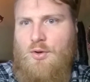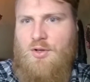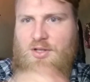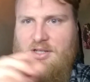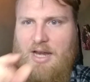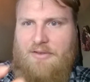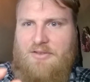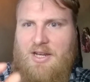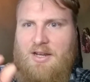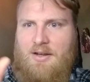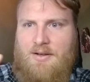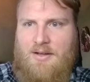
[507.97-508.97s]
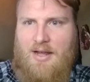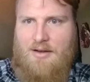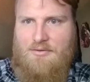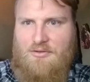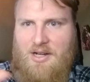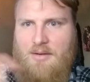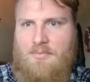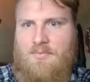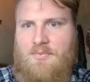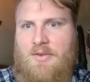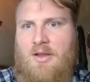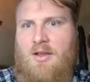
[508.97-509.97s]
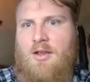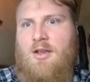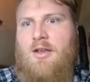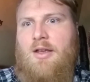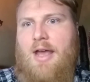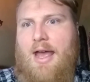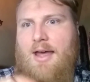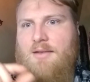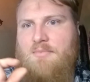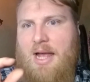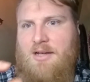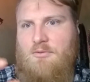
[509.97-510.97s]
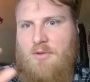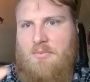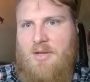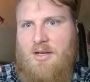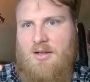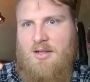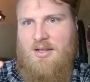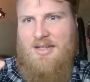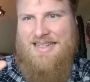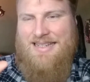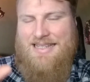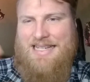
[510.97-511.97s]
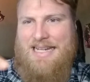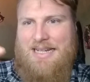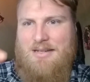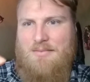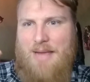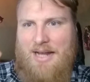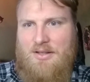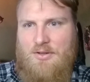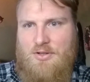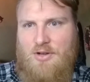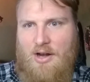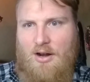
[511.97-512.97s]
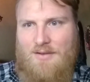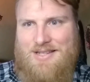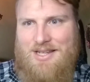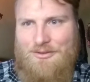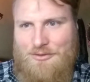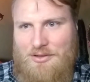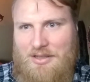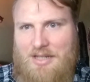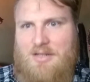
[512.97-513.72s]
safety and freedom, and men and women seek to make those trade-offs differently.